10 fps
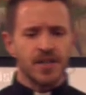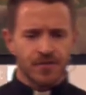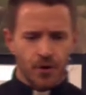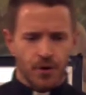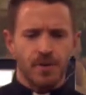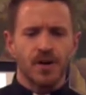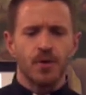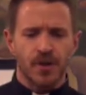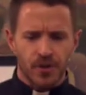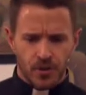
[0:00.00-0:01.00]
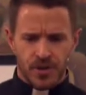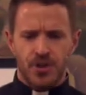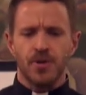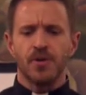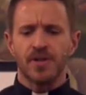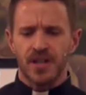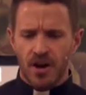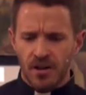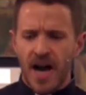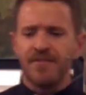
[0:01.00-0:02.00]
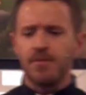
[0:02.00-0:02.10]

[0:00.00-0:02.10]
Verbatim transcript: of vulnerability, what the Lord's doing within our life,